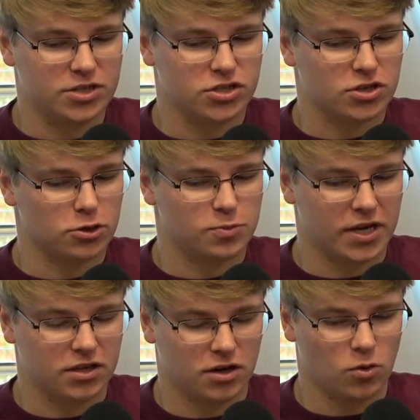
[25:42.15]
is Coach
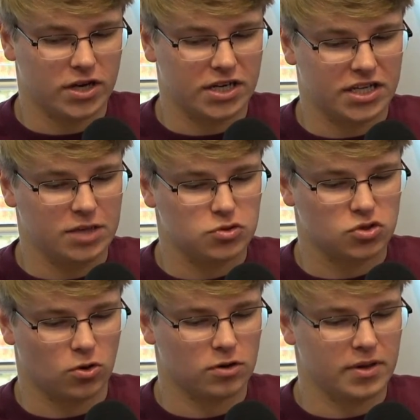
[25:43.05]
Mike Young wanting to keep
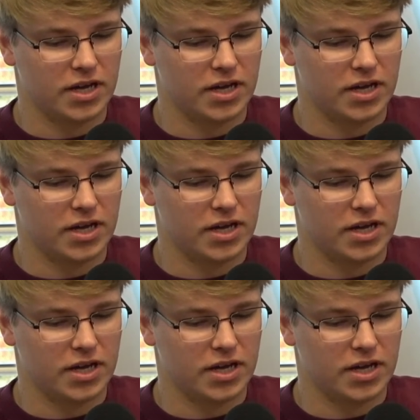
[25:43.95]
Storm,